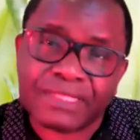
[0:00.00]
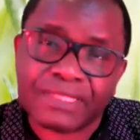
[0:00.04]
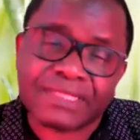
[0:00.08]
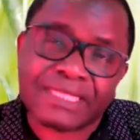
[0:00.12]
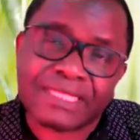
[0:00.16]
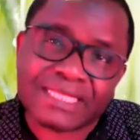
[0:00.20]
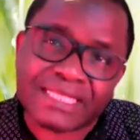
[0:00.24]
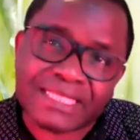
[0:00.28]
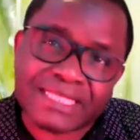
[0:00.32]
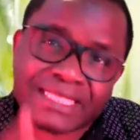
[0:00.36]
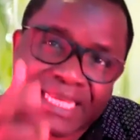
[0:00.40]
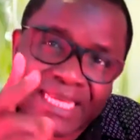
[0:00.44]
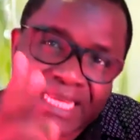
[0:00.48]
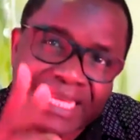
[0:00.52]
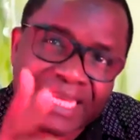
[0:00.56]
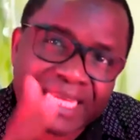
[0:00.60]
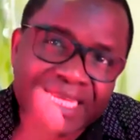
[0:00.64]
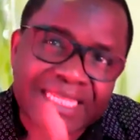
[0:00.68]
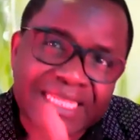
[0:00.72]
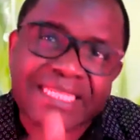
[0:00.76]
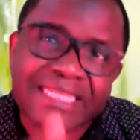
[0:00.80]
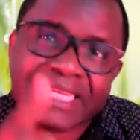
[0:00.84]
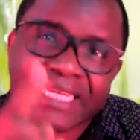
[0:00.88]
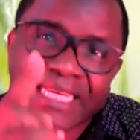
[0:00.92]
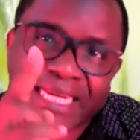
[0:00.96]

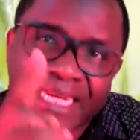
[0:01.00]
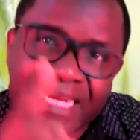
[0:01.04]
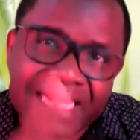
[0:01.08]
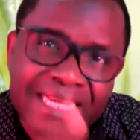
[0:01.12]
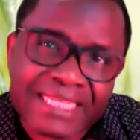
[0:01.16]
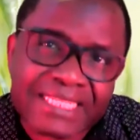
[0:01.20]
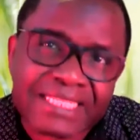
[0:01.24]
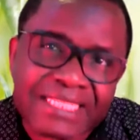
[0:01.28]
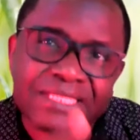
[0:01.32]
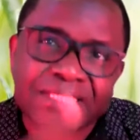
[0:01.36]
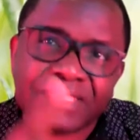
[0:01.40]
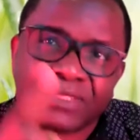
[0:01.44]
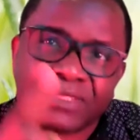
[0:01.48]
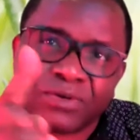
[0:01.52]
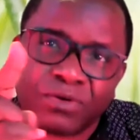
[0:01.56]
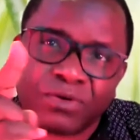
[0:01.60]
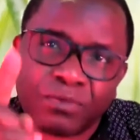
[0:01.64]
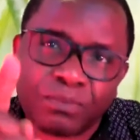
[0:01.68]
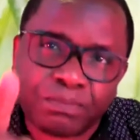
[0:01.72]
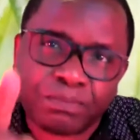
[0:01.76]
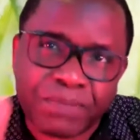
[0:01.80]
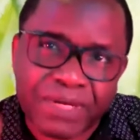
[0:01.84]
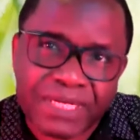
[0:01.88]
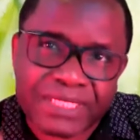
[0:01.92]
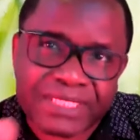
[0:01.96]
second rite
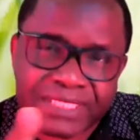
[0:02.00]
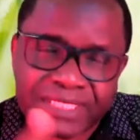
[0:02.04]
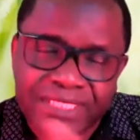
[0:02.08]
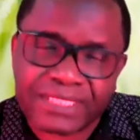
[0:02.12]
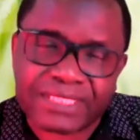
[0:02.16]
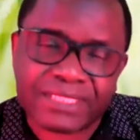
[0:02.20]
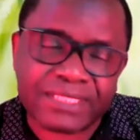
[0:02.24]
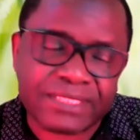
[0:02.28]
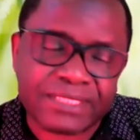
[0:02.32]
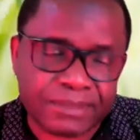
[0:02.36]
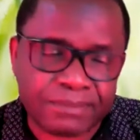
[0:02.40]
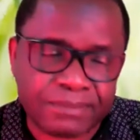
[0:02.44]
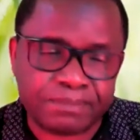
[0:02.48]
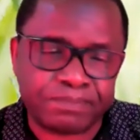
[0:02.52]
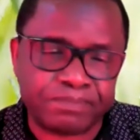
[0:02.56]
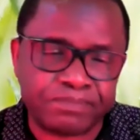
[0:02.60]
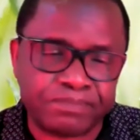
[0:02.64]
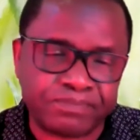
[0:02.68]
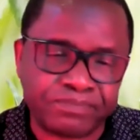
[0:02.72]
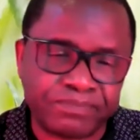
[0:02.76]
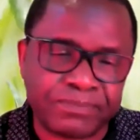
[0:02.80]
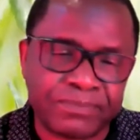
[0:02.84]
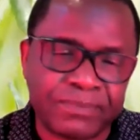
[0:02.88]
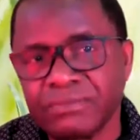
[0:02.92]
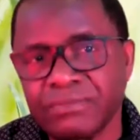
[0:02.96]
of passage.
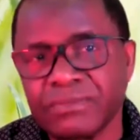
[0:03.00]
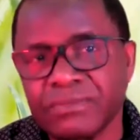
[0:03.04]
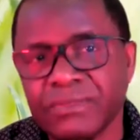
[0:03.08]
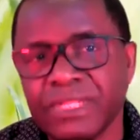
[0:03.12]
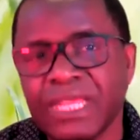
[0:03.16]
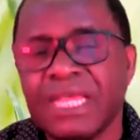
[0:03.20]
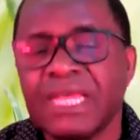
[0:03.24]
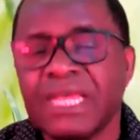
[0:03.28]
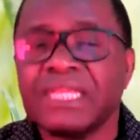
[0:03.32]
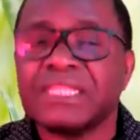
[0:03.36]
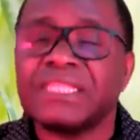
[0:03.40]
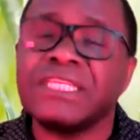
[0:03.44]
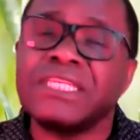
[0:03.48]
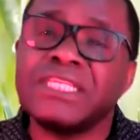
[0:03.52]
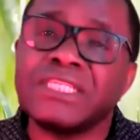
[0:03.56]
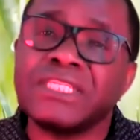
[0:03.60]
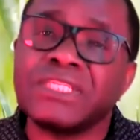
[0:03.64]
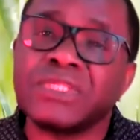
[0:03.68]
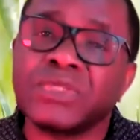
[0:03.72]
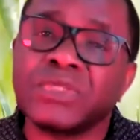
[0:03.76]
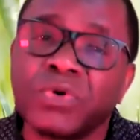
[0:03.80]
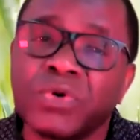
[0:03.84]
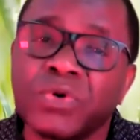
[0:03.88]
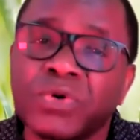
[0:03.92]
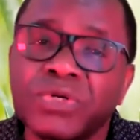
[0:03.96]
This is
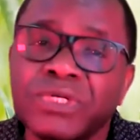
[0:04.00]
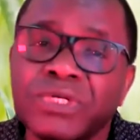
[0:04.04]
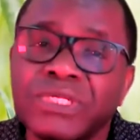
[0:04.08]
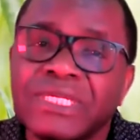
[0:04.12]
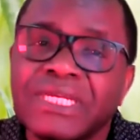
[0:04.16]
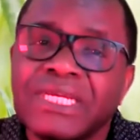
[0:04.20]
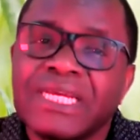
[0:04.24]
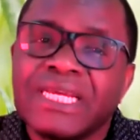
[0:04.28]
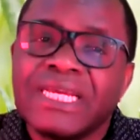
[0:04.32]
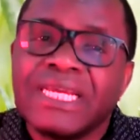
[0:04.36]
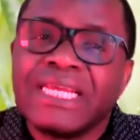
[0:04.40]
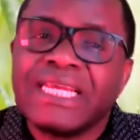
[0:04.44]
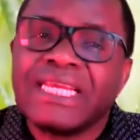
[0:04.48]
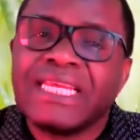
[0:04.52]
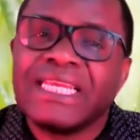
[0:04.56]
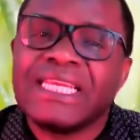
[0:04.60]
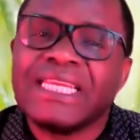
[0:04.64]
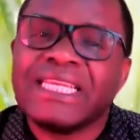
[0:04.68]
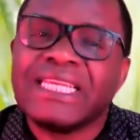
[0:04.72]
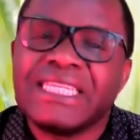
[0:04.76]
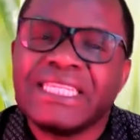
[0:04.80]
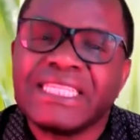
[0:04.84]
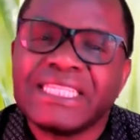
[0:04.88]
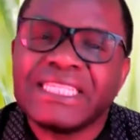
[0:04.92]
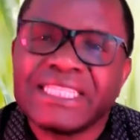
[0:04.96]
called
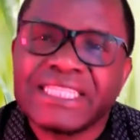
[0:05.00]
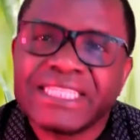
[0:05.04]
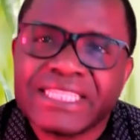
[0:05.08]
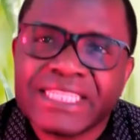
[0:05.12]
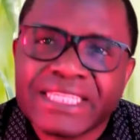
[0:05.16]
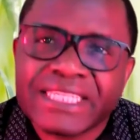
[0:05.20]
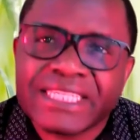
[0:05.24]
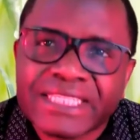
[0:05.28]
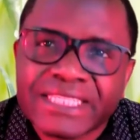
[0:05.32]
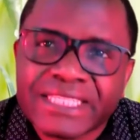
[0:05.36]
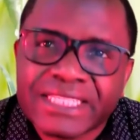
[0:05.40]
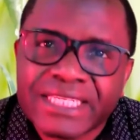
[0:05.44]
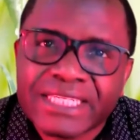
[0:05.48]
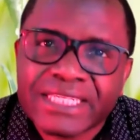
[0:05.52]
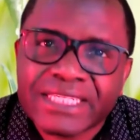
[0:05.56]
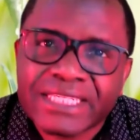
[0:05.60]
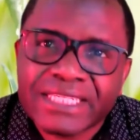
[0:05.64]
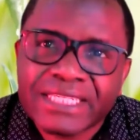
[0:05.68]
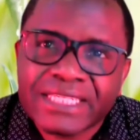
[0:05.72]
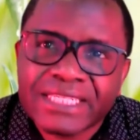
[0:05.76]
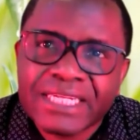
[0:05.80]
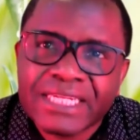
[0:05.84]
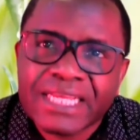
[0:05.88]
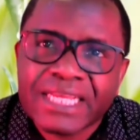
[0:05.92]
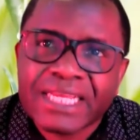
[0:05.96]

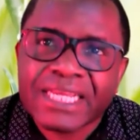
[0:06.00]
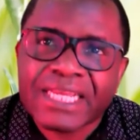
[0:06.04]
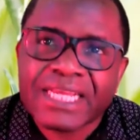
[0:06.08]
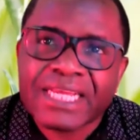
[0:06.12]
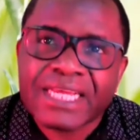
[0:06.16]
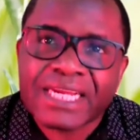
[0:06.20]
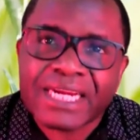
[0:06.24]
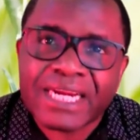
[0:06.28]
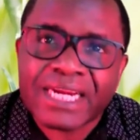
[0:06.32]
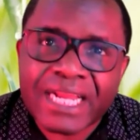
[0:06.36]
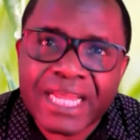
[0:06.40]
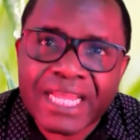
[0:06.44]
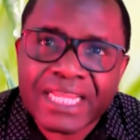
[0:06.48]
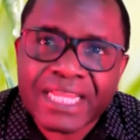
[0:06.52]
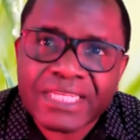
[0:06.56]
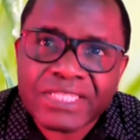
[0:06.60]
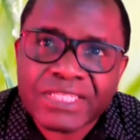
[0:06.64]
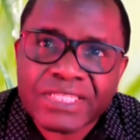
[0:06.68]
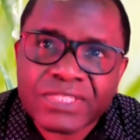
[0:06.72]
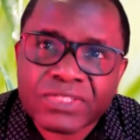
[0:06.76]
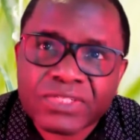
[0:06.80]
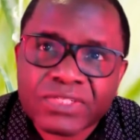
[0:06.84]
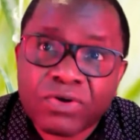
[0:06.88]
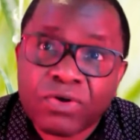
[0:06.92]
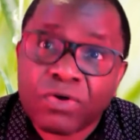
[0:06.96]
initiation
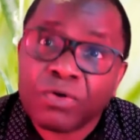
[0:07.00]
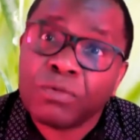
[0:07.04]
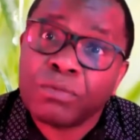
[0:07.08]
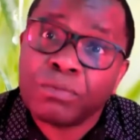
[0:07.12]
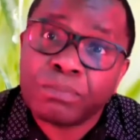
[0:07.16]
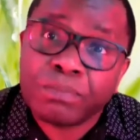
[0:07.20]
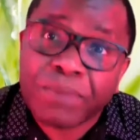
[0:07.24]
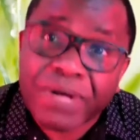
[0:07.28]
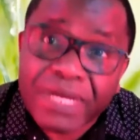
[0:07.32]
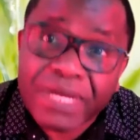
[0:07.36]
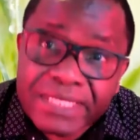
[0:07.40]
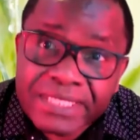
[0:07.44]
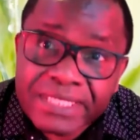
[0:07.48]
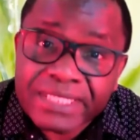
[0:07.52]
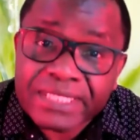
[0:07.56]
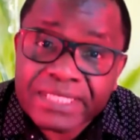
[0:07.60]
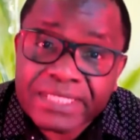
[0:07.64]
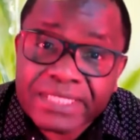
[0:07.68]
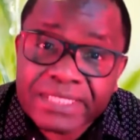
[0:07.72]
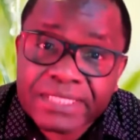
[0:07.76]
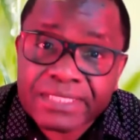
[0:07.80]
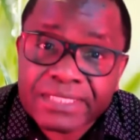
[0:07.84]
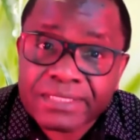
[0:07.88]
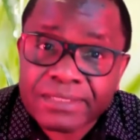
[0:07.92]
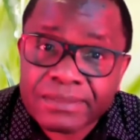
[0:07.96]
rite of
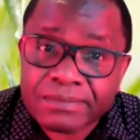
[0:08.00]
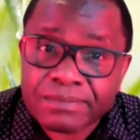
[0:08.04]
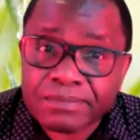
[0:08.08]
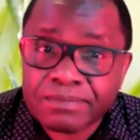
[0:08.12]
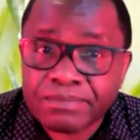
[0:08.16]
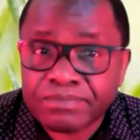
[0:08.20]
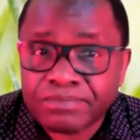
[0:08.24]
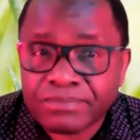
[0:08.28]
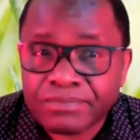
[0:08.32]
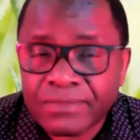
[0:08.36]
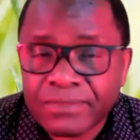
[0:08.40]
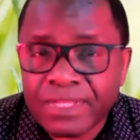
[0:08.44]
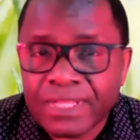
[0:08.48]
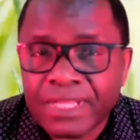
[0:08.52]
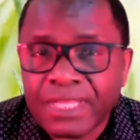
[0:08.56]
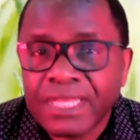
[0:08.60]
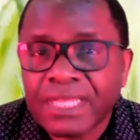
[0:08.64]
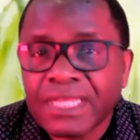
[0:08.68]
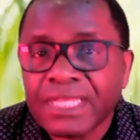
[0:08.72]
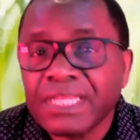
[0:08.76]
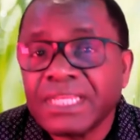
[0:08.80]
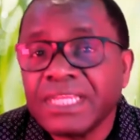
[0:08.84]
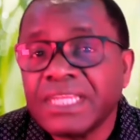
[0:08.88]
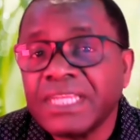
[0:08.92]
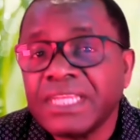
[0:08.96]
passage
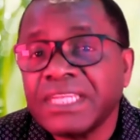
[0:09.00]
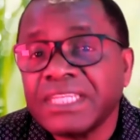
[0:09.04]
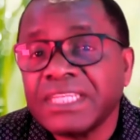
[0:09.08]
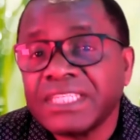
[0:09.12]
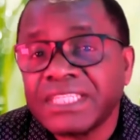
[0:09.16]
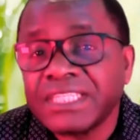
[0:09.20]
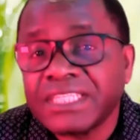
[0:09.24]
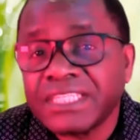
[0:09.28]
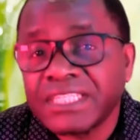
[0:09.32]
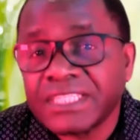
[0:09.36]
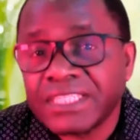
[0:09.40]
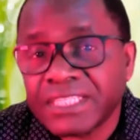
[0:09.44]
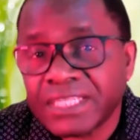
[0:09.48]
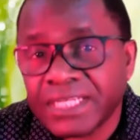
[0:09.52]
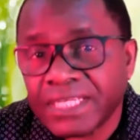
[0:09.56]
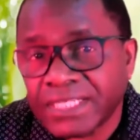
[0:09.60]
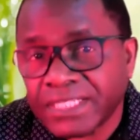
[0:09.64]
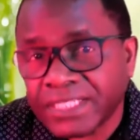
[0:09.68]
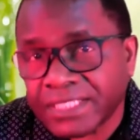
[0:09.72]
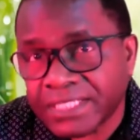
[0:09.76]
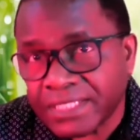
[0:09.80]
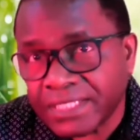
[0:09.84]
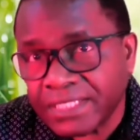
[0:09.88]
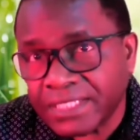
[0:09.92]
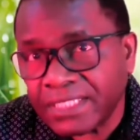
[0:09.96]

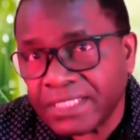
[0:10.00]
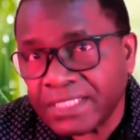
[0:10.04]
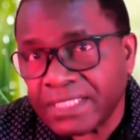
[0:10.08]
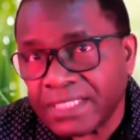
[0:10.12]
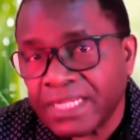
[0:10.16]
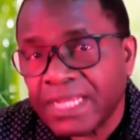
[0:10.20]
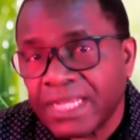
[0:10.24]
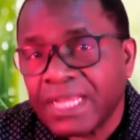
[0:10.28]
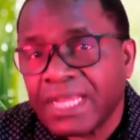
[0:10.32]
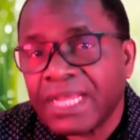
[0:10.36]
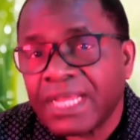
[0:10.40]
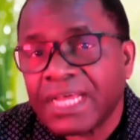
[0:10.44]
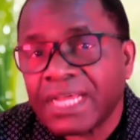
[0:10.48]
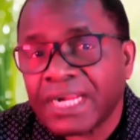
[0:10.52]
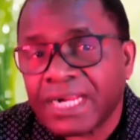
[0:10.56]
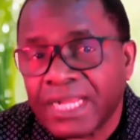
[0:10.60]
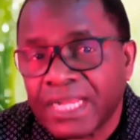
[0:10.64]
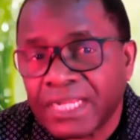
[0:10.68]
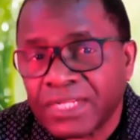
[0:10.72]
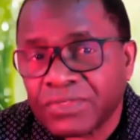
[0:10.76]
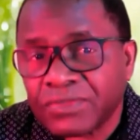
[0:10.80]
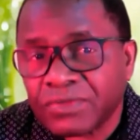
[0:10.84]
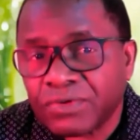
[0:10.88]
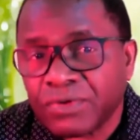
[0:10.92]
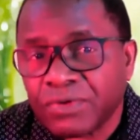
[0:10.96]
initiation
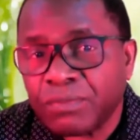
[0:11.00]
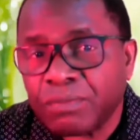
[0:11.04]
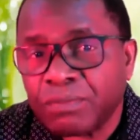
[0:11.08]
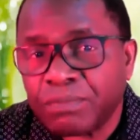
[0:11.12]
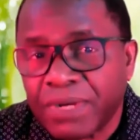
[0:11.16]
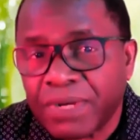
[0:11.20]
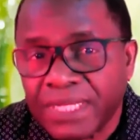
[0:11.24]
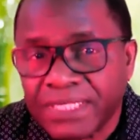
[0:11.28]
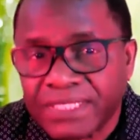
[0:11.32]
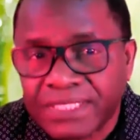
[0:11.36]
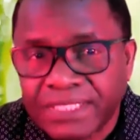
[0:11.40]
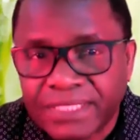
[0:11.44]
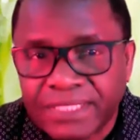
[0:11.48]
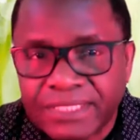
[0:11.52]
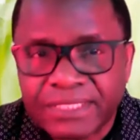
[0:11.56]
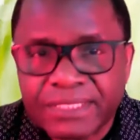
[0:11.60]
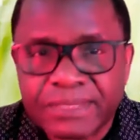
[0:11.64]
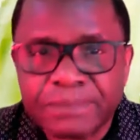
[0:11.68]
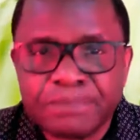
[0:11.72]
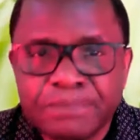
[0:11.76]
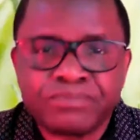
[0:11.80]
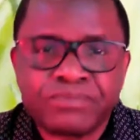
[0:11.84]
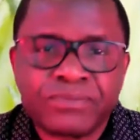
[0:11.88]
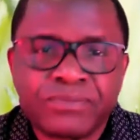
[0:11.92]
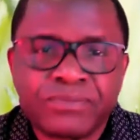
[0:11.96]
rite of passage.